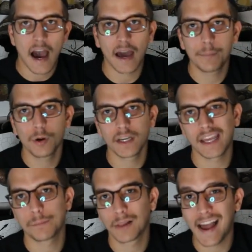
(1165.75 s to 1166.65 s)
I put
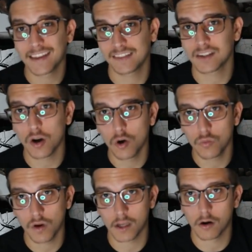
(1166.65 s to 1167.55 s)
a plastic
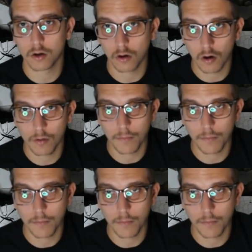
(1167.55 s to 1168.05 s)
O-ring on all